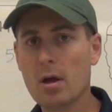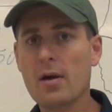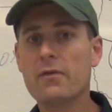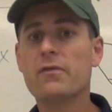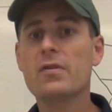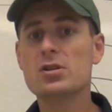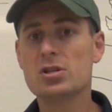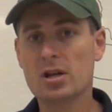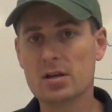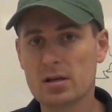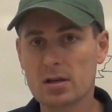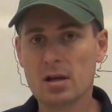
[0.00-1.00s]

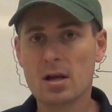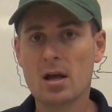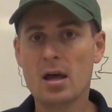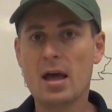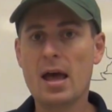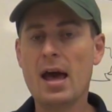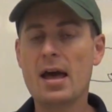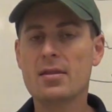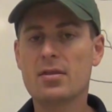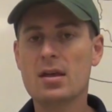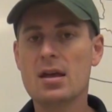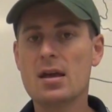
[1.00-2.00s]
efficient
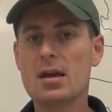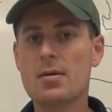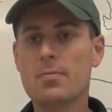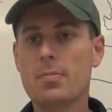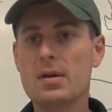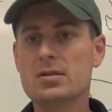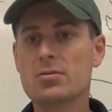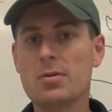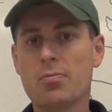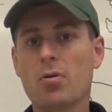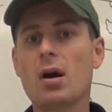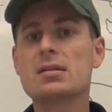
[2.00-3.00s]
at basically the
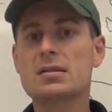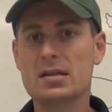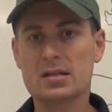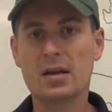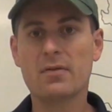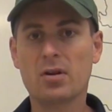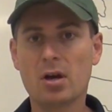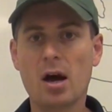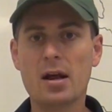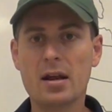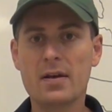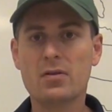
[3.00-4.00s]
processing of the
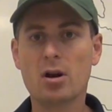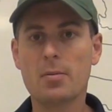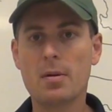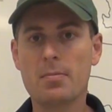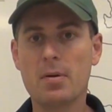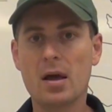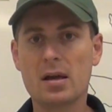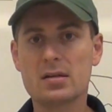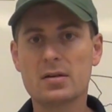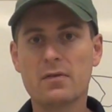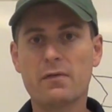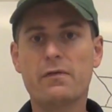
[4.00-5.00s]
cotton after it had been picked.
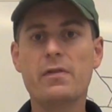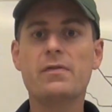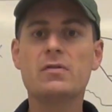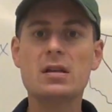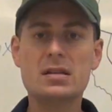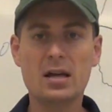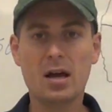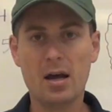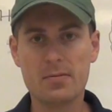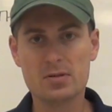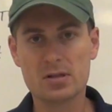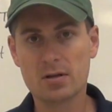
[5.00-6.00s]
50
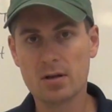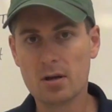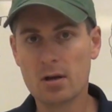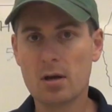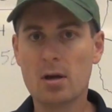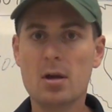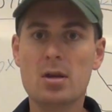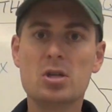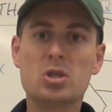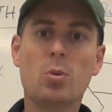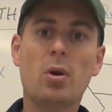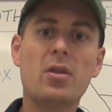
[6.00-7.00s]
times.
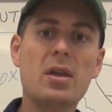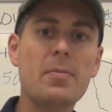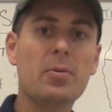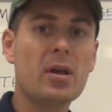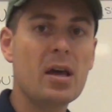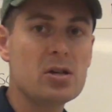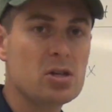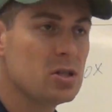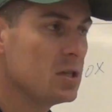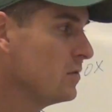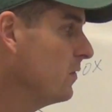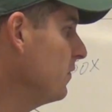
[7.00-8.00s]
So what are the implications
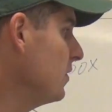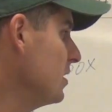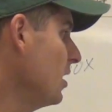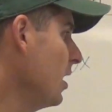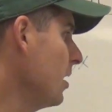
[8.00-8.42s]
of this 50